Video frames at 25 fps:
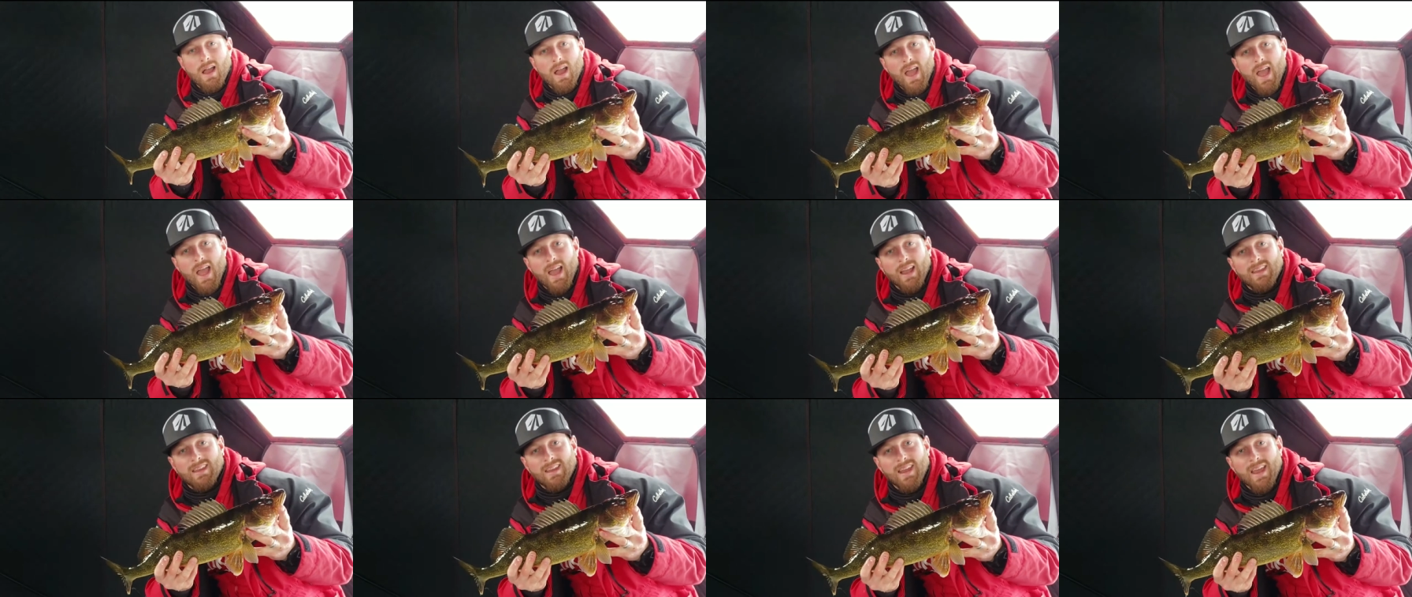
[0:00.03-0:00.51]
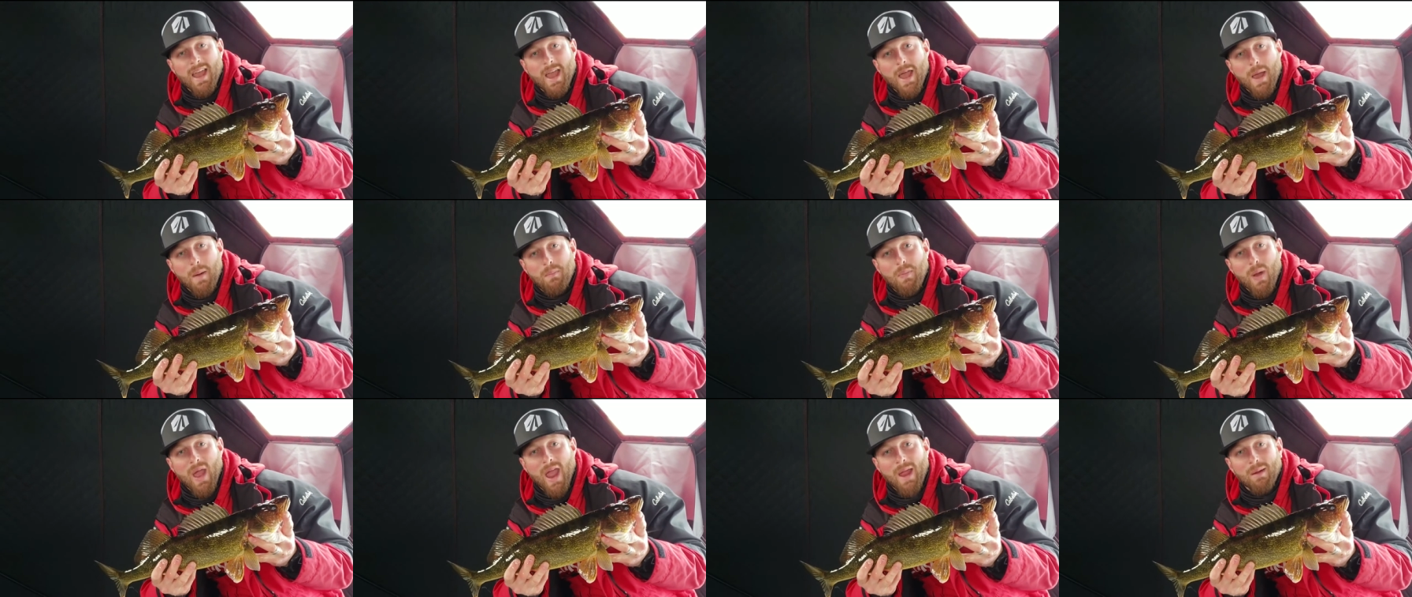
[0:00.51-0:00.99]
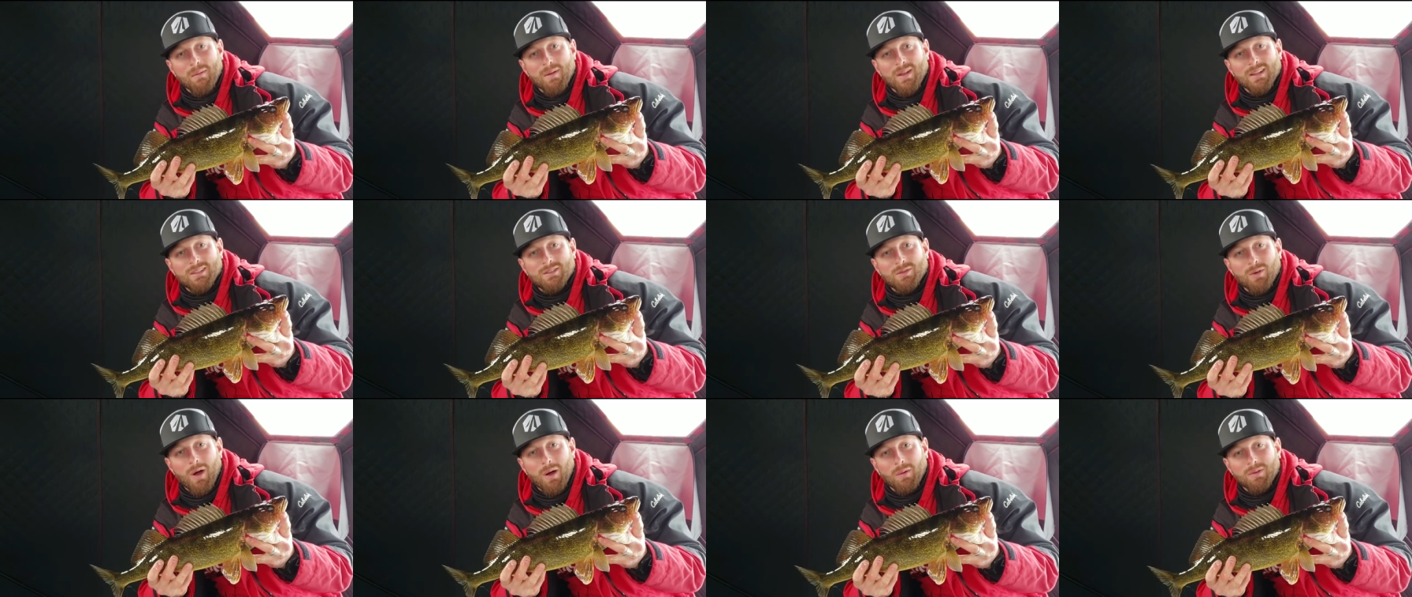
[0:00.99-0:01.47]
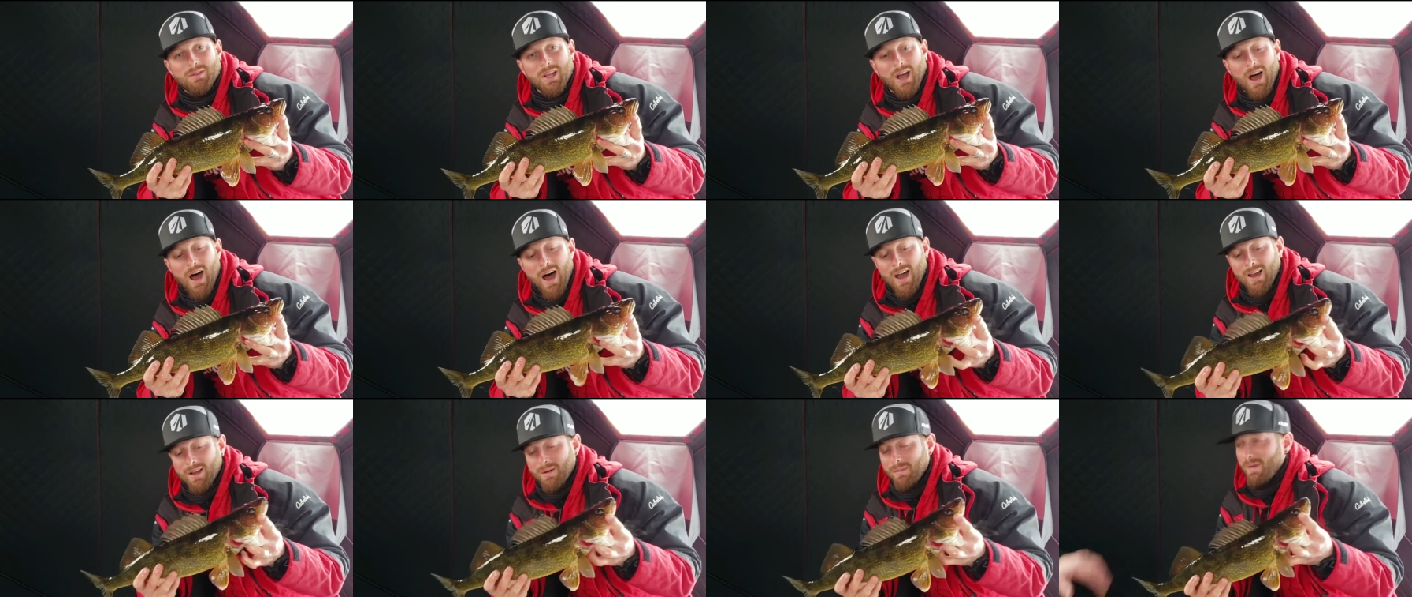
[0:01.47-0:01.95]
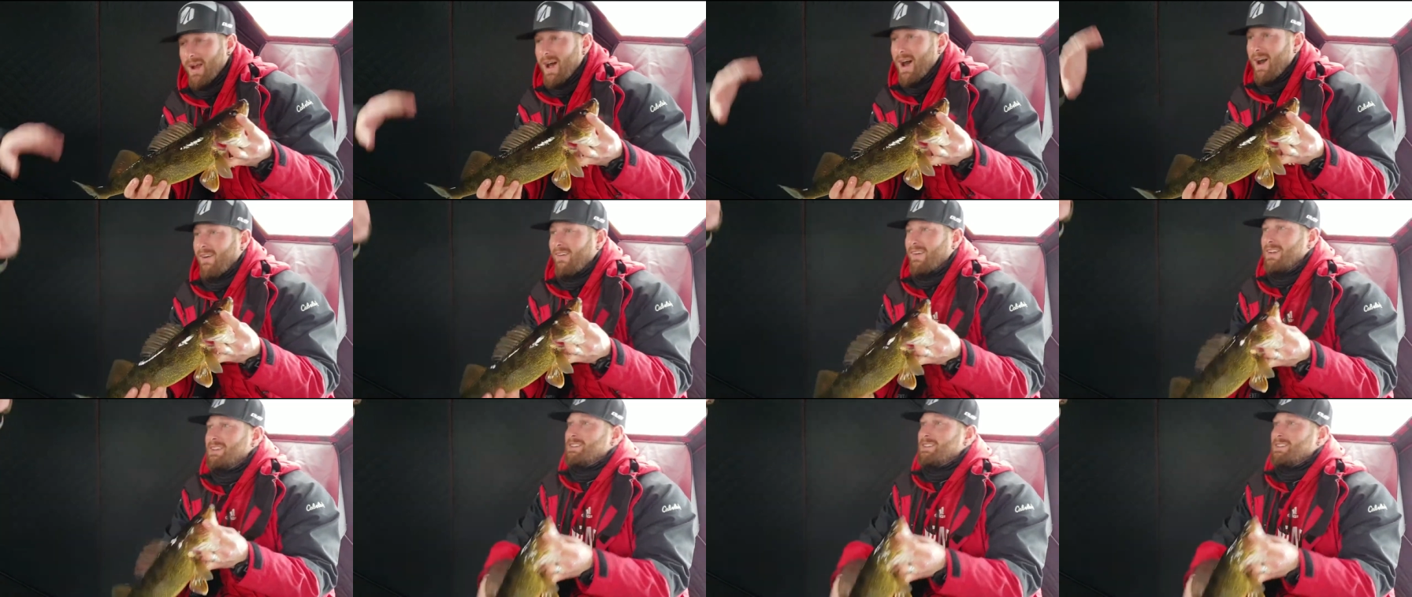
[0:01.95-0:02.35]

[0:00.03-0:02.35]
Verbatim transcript: Heck yeah, baby. is what I'm talking about.